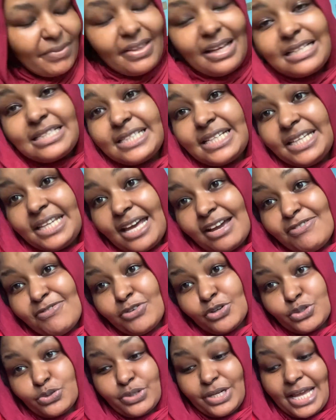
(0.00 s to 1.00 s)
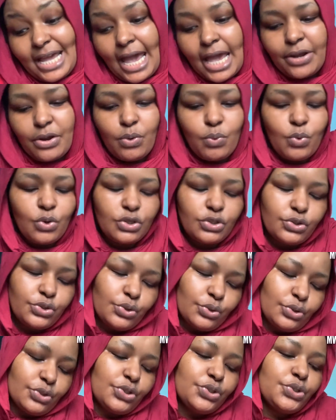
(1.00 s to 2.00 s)
that's enough for today. I don't want to
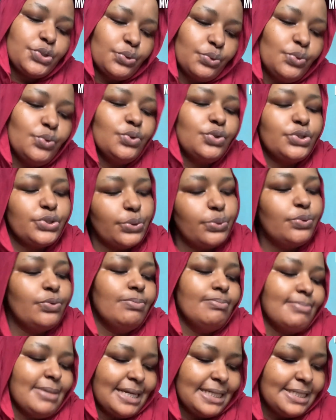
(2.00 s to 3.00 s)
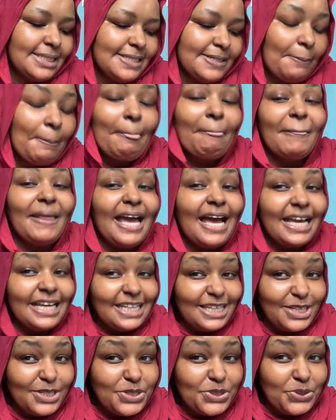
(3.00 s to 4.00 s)
talk too much. I
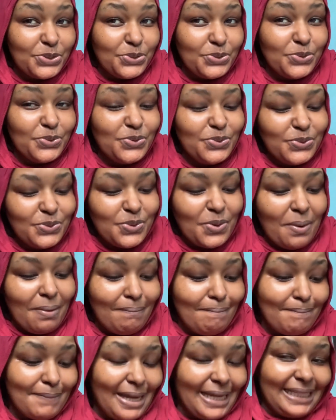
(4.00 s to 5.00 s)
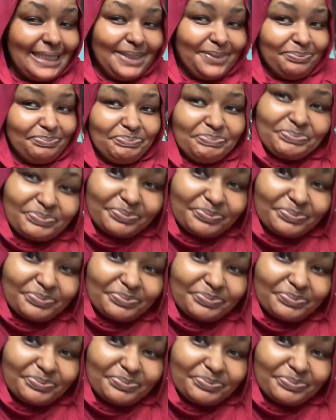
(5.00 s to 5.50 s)
need to do my